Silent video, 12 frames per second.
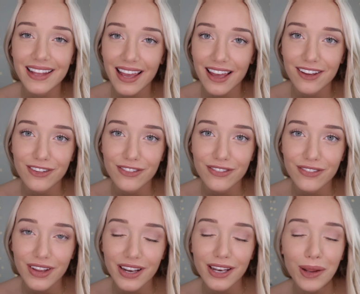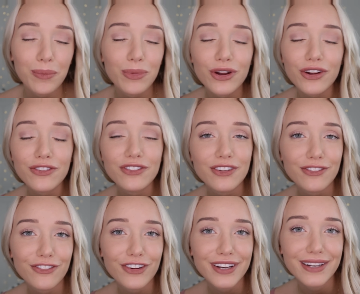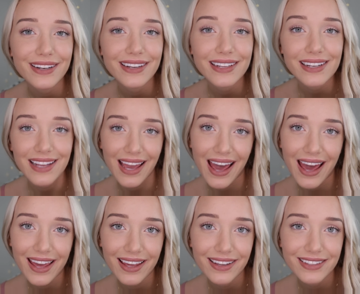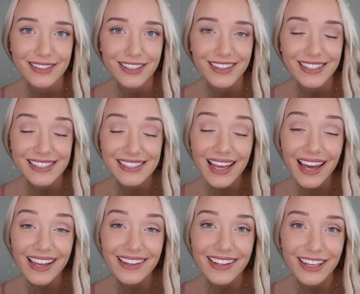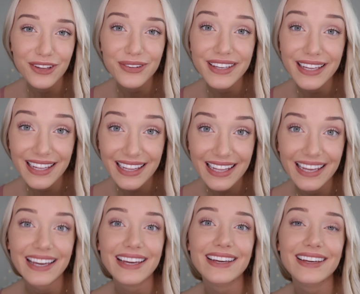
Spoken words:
they have a number of different tags on the side that you can click.